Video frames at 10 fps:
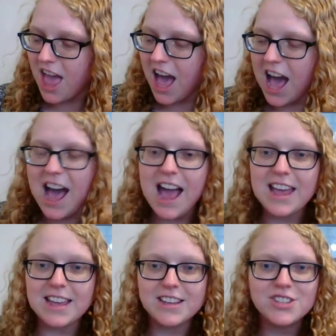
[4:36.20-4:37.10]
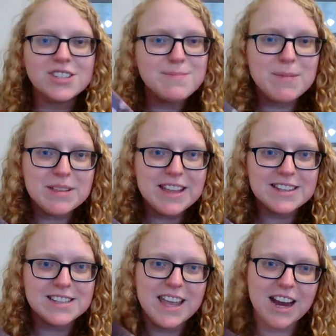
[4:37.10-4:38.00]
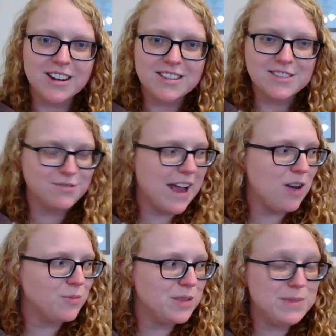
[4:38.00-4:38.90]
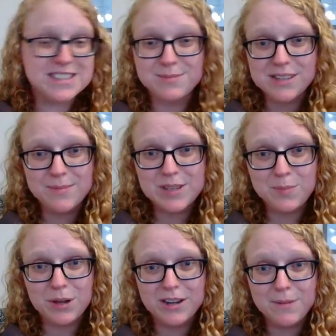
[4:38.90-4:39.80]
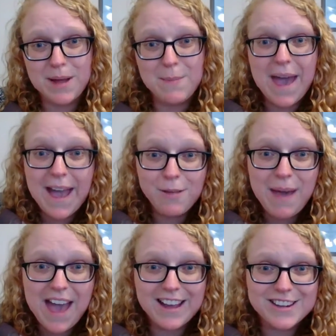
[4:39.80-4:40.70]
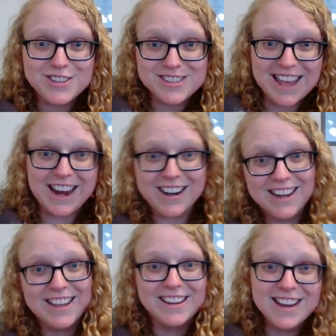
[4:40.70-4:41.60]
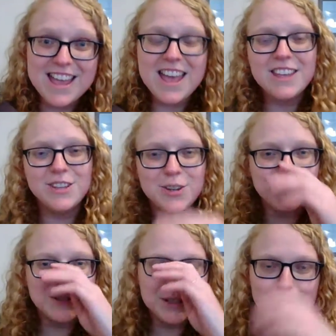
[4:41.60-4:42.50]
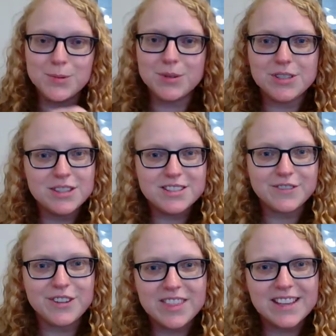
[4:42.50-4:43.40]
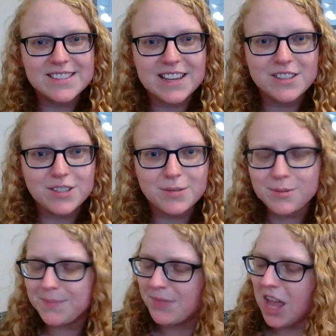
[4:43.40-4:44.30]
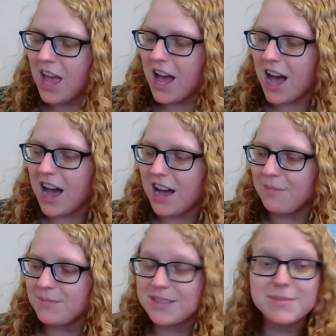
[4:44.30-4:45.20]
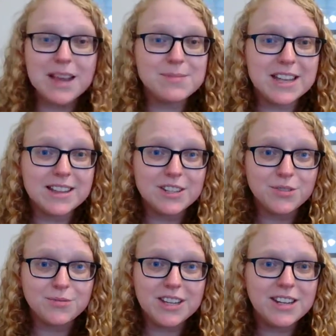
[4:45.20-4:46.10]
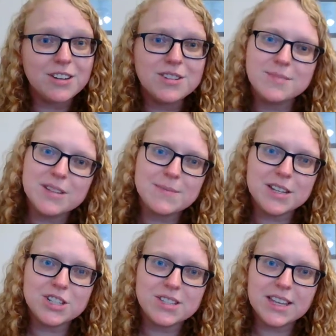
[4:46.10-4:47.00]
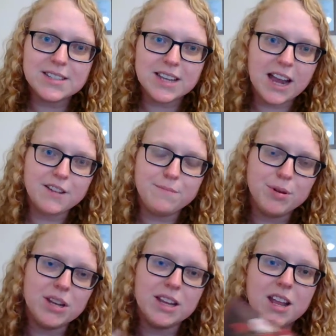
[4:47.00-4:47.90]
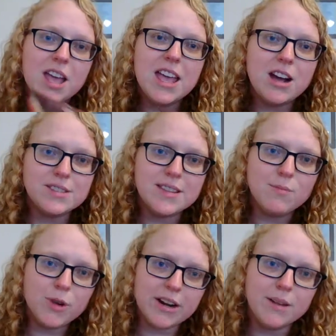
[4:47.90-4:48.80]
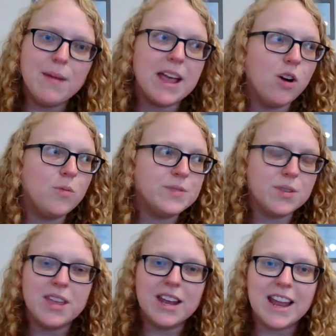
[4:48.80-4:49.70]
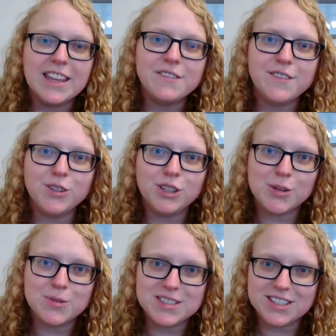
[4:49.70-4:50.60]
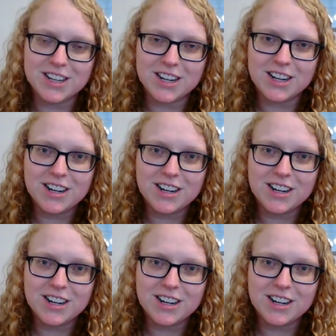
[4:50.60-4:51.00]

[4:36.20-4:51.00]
I just maybe like to carry this around with me. Sometimes I put it in my backpack and just carry it, to the different things I do. Sometimes I like to read it, or sometimes I just like to kind of put it somewhere in my home so that I can feel close to her.